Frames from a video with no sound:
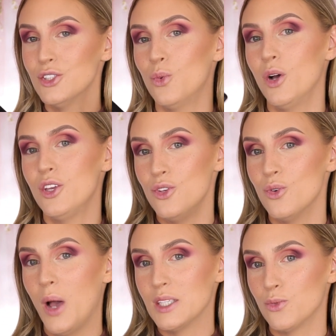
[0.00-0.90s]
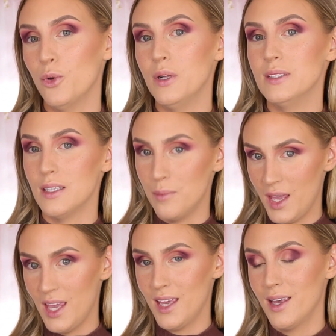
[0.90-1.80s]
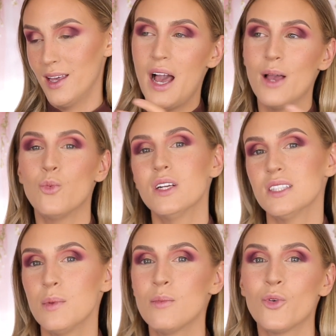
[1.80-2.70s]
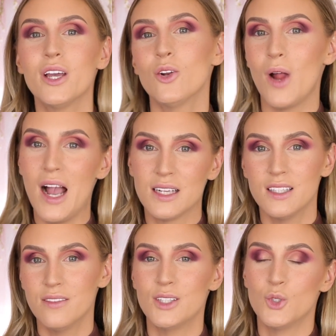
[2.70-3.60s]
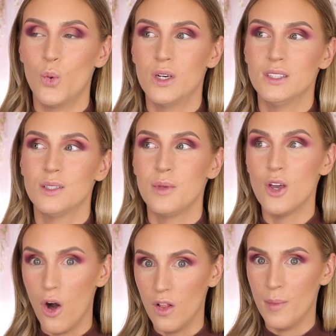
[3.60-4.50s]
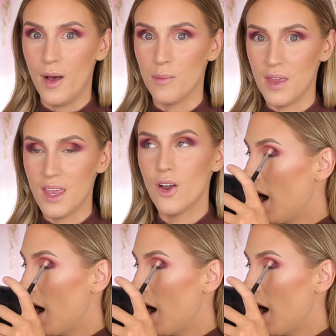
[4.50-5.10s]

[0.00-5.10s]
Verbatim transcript: to what you guys wrote into me. I want it to be more interactive. I don't want it to be all about me.